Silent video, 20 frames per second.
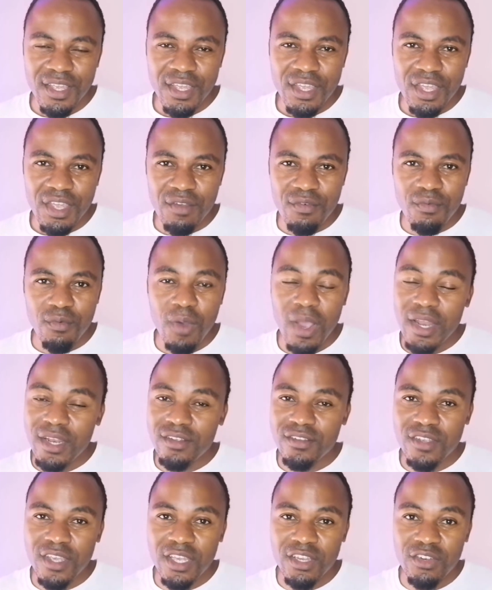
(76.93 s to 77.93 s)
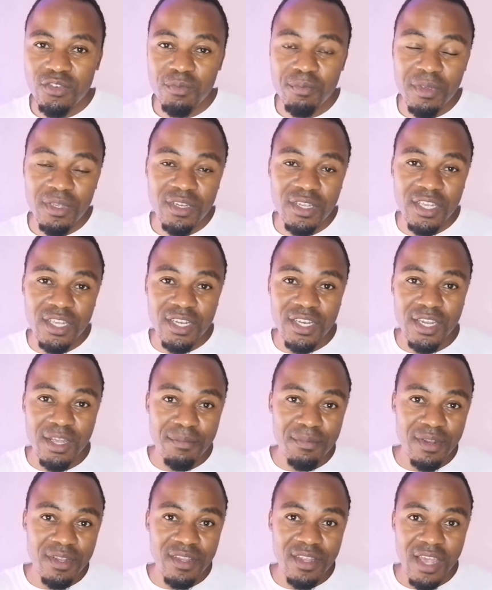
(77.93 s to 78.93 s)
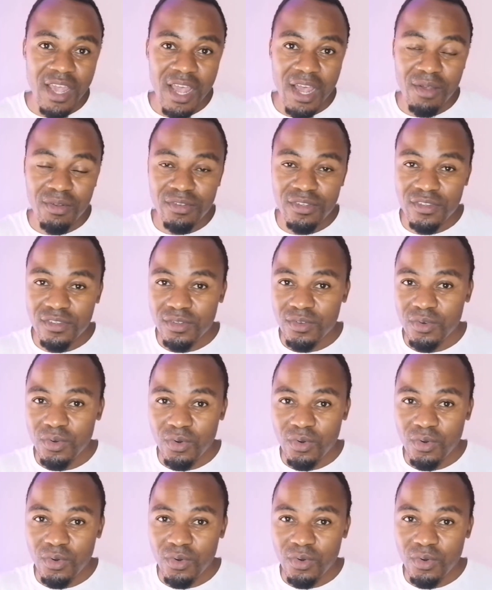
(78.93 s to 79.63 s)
If one is going to be kidnapped at their house